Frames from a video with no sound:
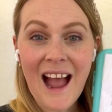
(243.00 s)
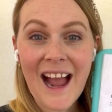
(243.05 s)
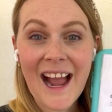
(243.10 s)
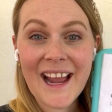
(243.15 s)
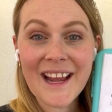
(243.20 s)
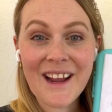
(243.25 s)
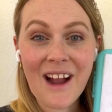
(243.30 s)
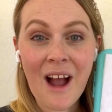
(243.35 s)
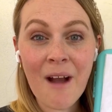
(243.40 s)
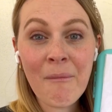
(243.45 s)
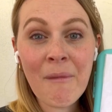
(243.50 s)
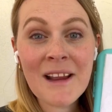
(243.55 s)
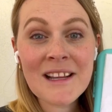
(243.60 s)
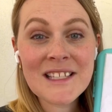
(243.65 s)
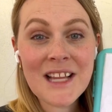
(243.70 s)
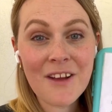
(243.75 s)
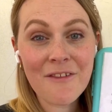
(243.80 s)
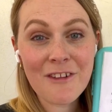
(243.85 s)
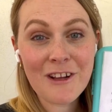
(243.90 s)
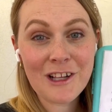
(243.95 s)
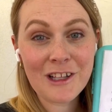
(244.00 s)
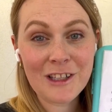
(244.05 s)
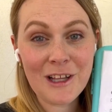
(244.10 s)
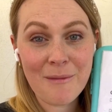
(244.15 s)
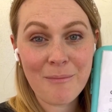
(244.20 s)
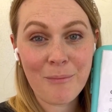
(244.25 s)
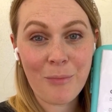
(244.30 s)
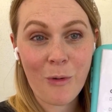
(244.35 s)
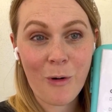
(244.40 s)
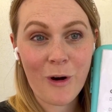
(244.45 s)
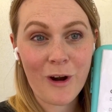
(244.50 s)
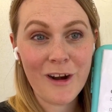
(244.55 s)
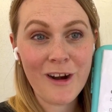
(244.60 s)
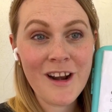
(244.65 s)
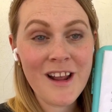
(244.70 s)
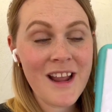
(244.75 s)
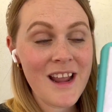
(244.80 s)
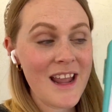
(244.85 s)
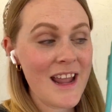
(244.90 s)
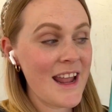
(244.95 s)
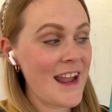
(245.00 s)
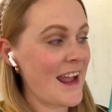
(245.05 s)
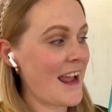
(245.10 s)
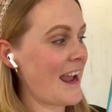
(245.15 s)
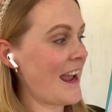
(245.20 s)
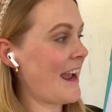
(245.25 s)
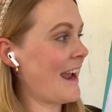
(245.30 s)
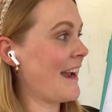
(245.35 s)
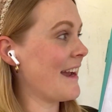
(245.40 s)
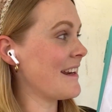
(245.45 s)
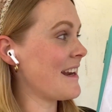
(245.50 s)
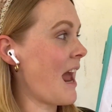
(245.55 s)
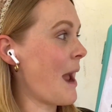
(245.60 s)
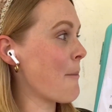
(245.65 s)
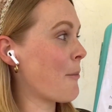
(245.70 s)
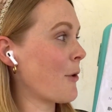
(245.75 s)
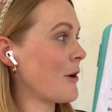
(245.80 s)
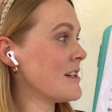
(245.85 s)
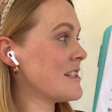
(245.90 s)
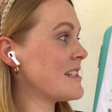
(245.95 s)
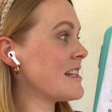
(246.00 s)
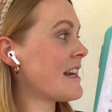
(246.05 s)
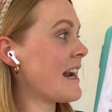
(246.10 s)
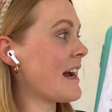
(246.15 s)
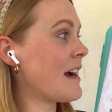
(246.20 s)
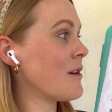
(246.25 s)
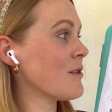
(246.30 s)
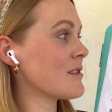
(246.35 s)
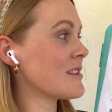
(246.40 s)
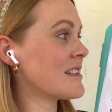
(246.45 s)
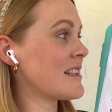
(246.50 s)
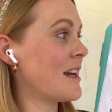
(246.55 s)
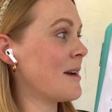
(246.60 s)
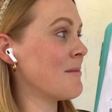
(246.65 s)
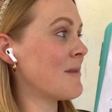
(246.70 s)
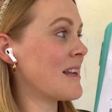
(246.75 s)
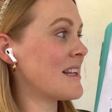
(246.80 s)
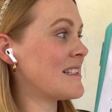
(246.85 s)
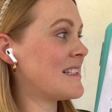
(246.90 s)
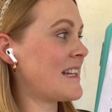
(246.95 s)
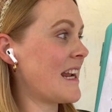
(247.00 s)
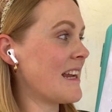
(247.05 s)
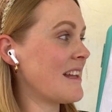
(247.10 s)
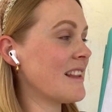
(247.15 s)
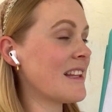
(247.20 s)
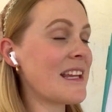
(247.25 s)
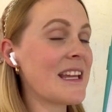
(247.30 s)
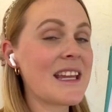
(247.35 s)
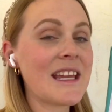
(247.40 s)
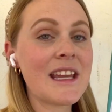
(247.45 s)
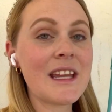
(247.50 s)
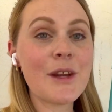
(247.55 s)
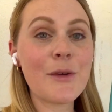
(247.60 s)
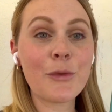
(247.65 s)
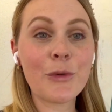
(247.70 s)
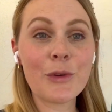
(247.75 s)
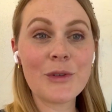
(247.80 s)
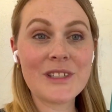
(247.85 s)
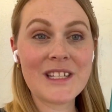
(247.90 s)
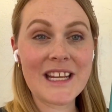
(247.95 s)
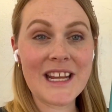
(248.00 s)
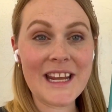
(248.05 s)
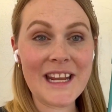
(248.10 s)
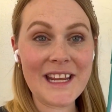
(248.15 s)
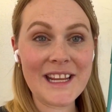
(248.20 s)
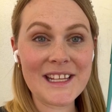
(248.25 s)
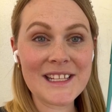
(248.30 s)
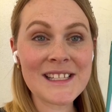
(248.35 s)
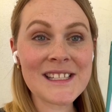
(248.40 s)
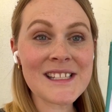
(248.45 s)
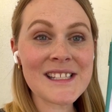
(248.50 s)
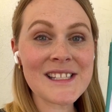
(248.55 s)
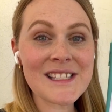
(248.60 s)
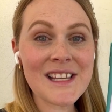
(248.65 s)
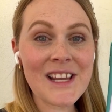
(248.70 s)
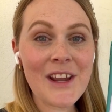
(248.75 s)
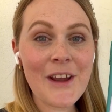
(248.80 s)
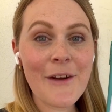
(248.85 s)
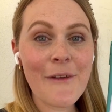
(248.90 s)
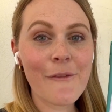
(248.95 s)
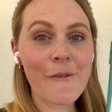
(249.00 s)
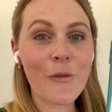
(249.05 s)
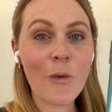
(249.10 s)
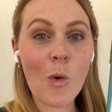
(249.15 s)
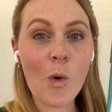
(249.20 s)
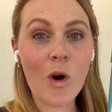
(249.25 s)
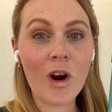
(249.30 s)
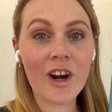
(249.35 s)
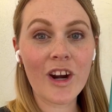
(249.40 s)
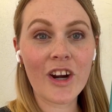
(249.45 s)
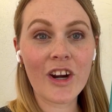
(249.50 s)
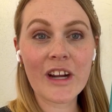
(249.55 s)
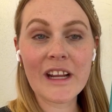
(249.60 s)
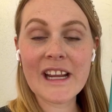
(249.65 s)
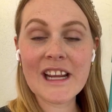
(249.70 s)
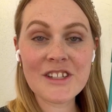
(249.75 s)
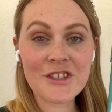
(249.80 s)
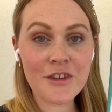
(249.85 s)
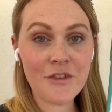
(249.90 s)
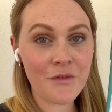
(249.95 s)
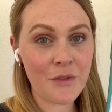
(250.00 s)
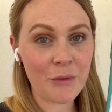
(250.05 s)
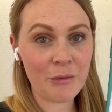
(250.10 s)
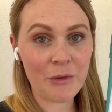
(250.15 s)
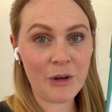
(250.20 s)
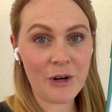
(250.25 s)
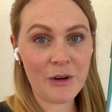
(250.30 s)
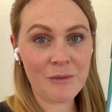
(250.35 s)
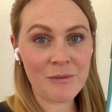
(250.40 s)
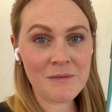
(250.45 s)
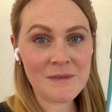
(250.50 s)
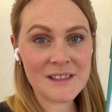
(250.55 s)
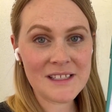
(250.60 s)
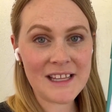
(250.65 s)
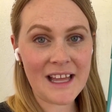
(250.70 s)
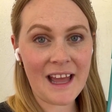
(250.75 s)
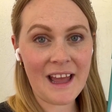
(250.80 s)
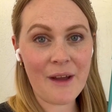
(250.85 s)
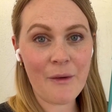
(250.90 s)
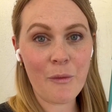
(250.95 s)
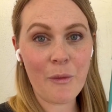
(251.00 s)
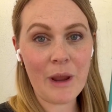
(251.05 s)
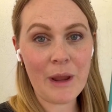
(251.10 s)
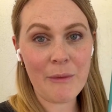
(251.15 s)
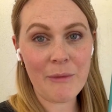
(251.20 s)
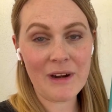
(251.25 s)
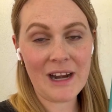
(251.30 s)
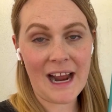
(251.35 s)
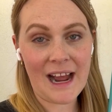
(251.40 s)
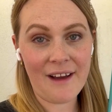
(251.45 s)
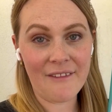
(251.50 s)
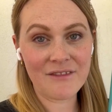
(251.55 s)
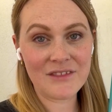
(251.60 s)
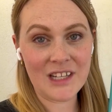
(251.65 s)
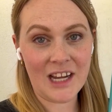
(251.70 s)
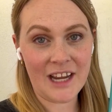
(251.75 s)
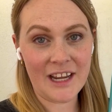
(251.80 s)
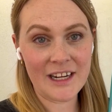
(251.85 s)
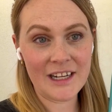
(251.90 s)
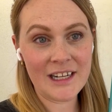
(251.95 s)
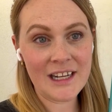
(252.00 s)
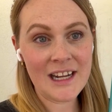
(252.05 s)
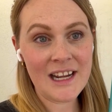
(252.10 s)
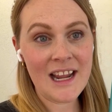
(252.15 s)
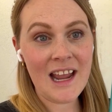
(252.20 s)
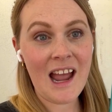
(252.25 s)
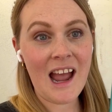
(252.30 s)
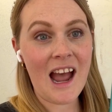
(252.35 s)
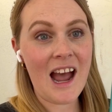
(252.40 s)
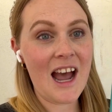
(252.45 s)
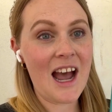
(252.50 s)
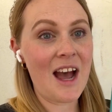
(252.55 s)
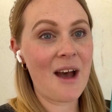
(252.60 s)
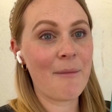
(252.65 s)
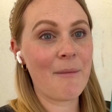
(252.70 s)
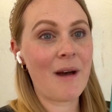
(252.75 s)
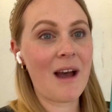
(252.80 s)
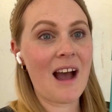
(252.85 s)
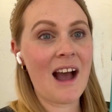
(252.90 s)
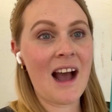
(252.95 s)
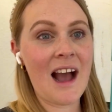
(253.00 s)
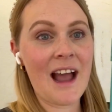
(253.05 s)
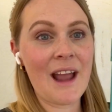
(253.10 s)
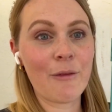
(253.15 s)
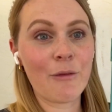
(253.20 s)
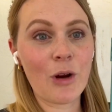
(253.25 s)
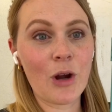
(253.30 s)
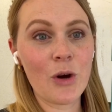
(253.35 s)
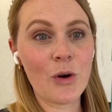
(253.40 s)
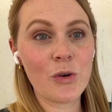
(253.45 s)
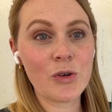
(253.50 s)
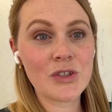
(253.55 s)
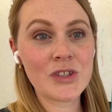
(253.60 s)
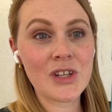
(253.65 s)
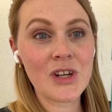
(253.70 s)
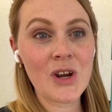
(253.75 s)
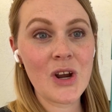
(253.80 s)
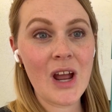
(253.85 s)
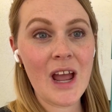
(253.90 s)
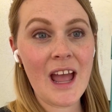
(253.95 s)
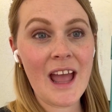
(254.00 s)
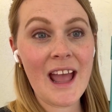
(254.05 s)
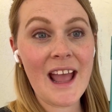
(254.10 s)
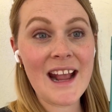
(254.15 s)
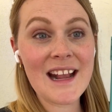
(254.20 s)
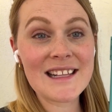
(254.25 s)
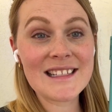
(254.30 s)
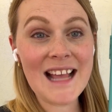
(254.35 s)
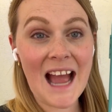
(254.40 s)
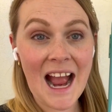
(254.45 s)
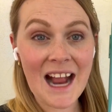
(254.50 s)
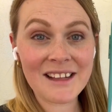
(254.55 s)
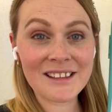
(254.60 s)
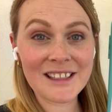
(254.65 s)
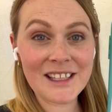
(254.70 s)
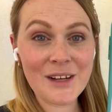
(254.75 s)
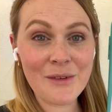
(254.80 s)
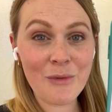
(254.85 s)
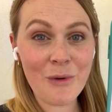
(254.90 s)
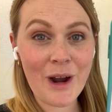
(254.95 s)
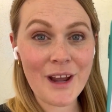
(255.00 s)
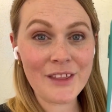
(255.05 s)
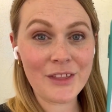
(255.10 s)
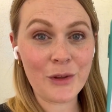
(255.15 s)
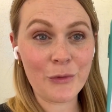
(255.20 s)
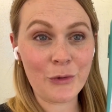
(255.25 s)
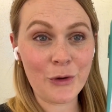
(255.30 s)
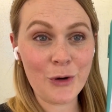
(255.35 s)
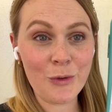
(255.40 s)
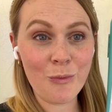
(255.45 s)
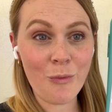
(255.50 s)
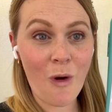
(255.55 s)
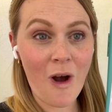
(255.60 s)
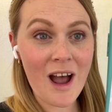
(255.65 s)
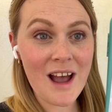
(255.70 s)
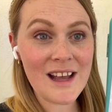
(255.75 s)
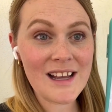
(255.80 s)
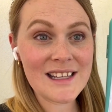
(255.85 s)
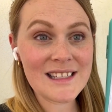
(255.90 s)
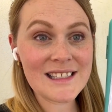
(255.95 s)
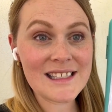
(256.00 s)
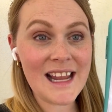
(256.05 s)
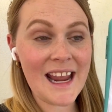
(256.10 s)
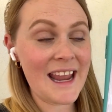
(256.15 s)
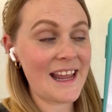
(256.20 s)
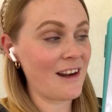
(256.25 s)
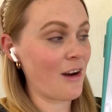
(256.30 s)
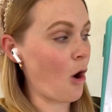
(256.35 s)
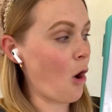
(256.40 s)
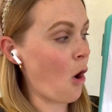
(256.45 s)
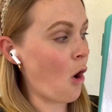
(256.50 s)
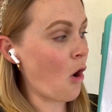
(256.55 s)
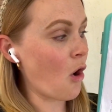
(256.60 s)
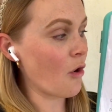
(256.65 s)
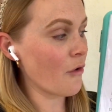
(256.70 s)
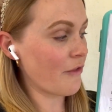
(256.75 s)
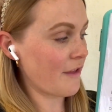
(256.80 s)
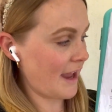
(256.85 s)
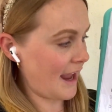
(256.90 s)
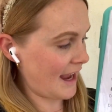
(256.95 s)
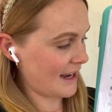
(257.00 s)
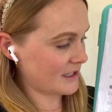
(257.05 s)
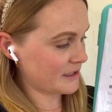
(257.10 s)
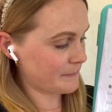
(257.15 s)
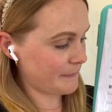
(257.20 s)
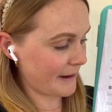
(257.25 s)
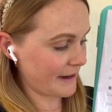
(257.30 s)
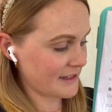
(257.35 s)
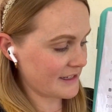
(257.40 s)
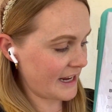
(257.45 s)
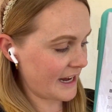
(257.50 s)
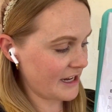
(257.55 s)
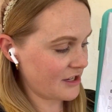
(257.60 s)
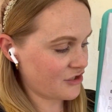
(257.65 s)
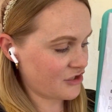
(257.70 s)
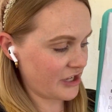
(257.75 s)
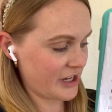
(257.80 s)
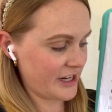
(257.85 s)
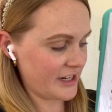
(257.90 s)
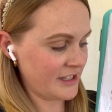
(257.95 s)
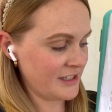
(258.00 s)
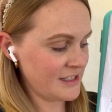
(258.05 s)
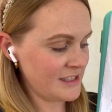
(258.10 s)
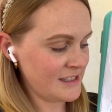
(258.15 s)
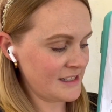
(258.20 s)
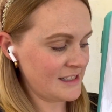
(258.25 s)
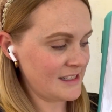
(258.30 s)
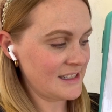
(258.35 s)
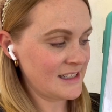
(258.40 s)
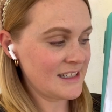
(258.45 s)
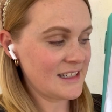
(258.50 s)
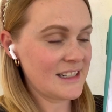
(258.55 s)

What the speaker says: I got myself a clipboard and I printed out some daily routines for each of the rooms that we would have done. I wrote exactly what the room was and all the expectations